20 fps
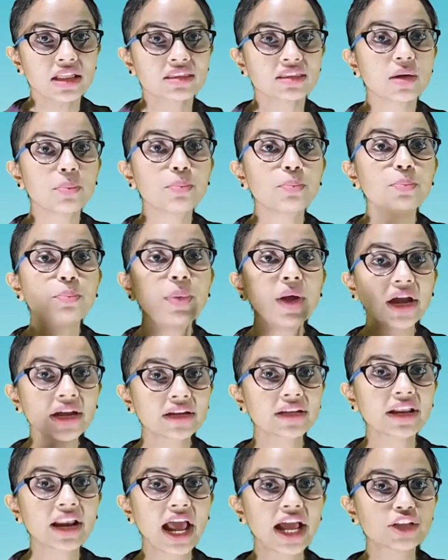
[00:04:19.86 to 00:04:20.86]
The
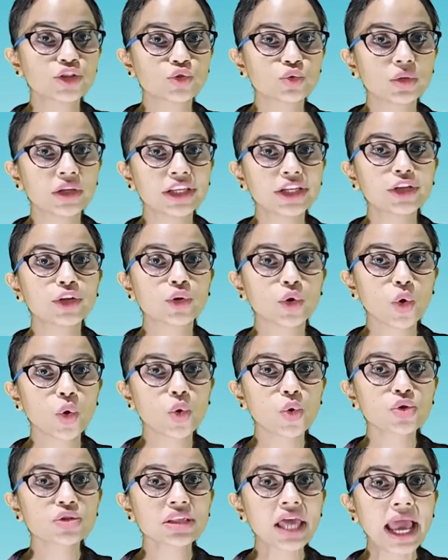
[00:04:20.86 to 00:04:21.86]
bud gradually
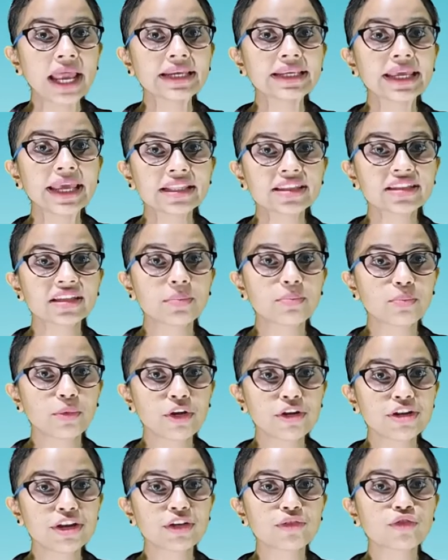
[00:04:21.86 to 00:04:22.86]
grows and gets
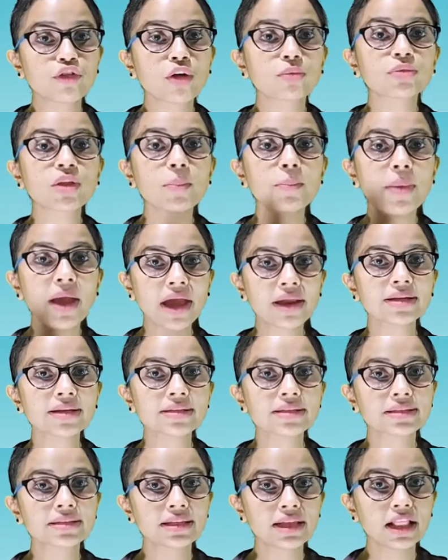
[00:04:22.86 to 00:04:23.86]
separated from the
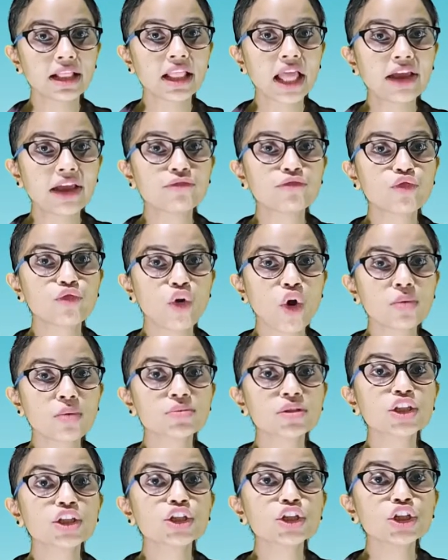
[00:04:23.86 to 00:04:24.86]
parent cell and
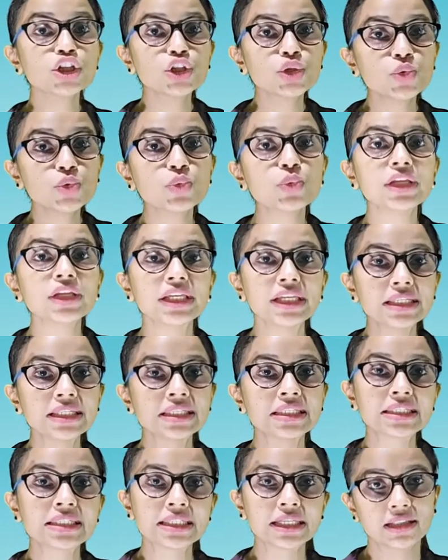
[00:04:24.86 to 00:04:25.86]
forms a new
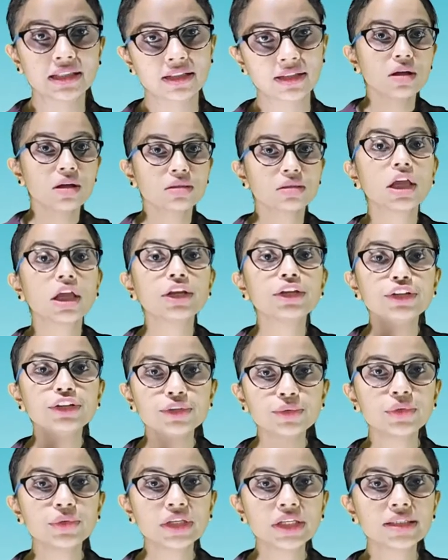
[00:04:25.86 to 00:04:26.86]
yeast cell. The
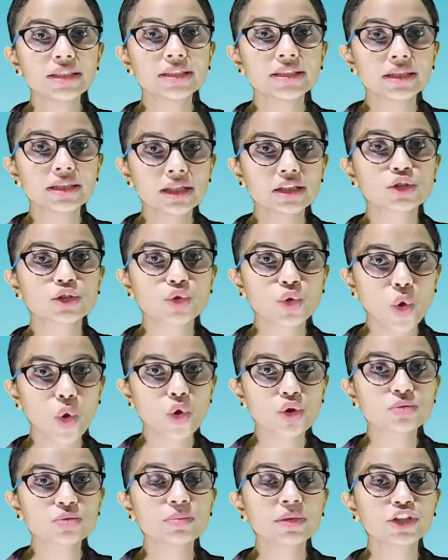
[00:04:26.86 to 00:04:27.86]
new yeast cells
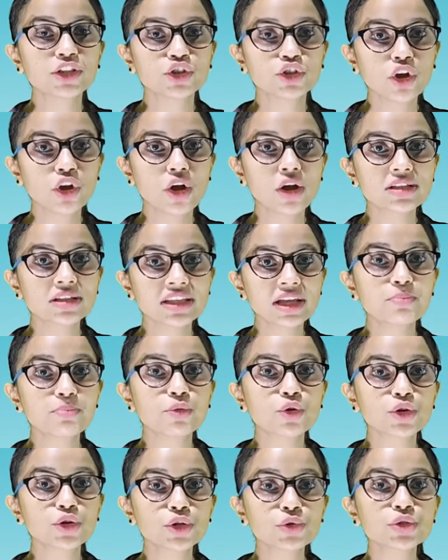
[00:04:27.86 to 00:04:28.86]
grows, matures and
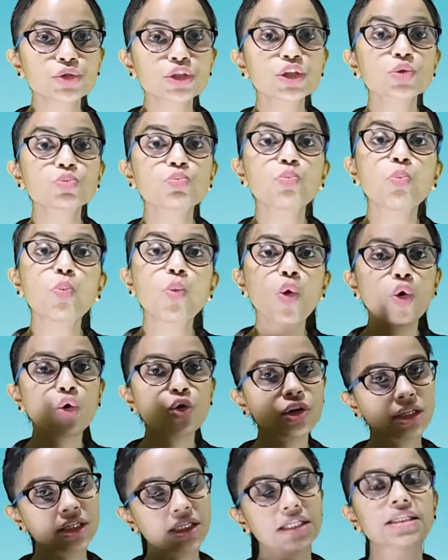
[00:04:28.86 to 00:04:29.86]
produces
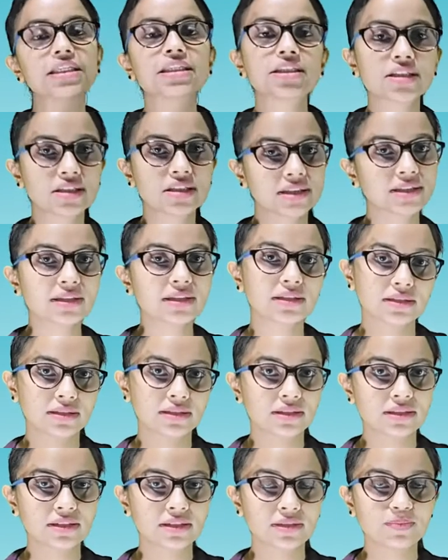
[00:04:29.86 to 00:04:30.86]
more yeast
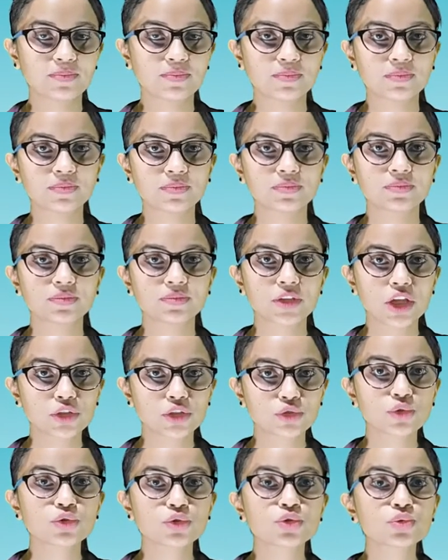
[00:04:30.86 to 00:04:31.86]
cells.
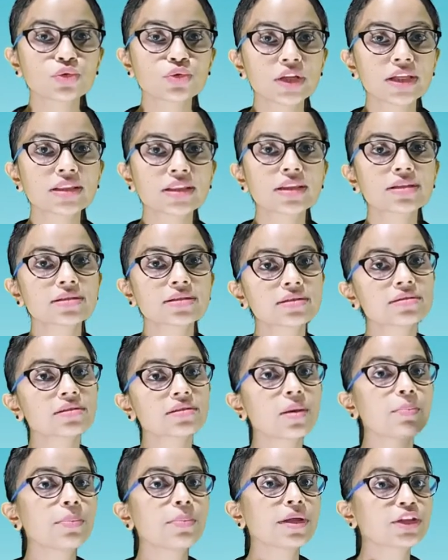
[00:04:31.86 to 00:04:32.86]
So student, this is
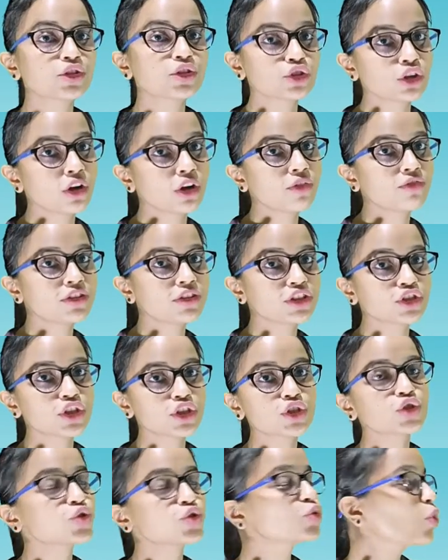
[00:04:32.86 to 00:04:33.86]
the picture which
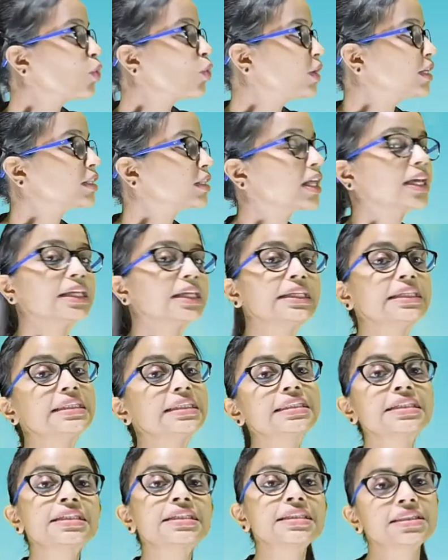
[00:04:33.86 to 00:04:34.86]
is showing the
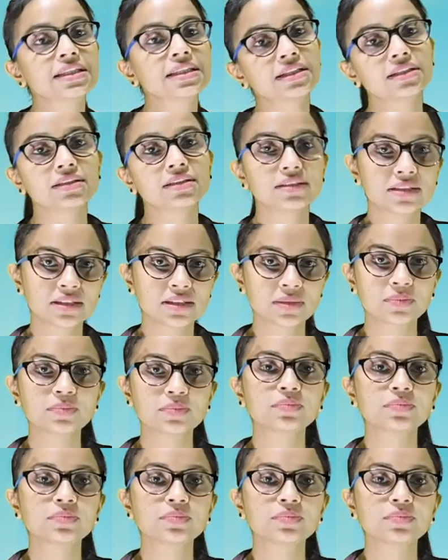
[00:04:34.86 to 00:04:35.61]
yeast cells.